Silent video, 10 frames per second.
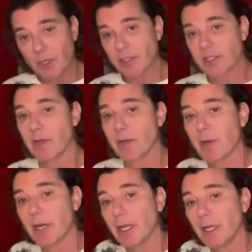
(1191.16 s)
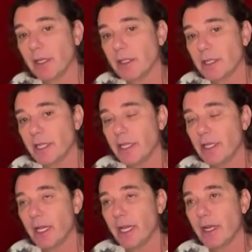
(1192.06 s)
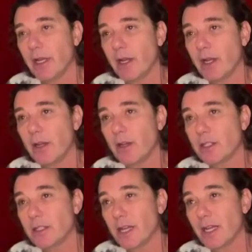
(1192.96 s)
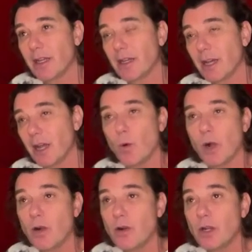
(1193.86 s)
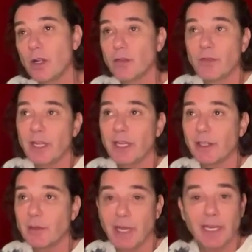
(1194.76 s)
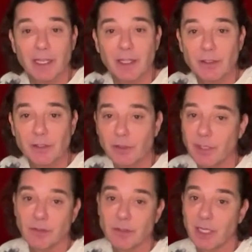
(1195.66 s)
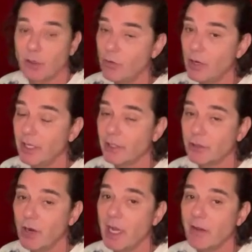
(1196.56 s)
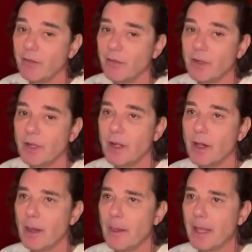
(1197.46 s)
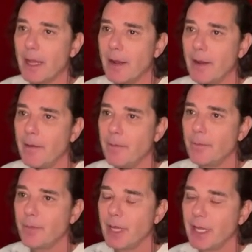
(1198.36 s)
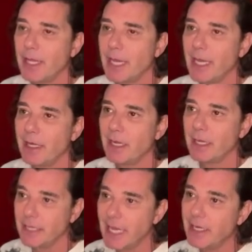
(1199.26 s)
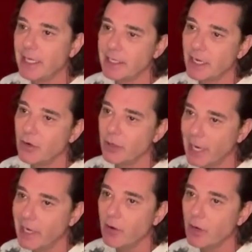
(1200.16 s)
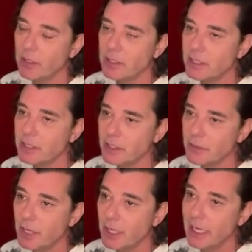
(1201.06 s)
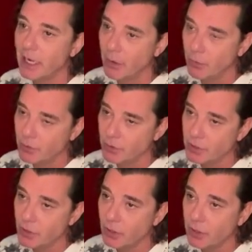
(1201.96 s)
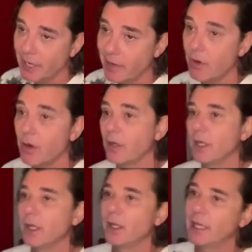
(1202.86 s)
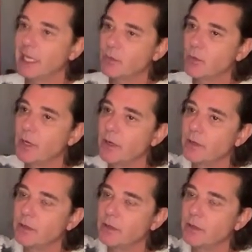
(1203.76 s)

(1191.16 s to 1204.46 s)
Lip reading: to make money and to eat. And I was like, oh well, fuck it, you made it. Do you know what I mean? It was like already a triumph. And then they said, oh, K Rock is listening to it. And then, as soon as it got on K Rock, that's when